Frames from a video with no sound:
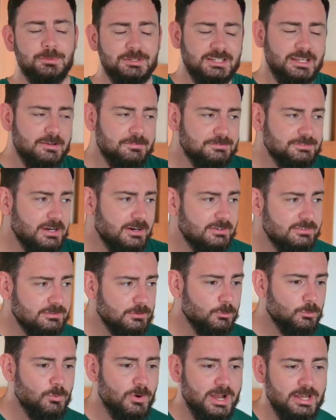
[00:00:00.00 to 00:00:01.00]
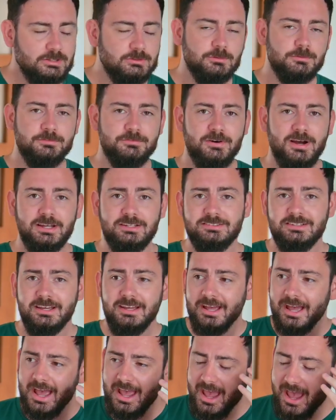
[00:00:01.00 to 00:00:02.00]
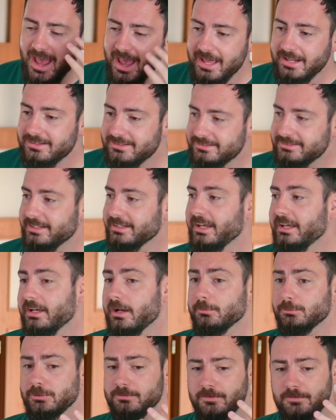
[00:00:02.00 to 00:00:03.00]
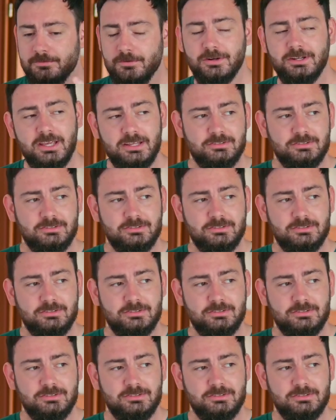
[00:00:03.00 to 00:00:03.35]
I mean, if there is a way to fight a head sticking out of a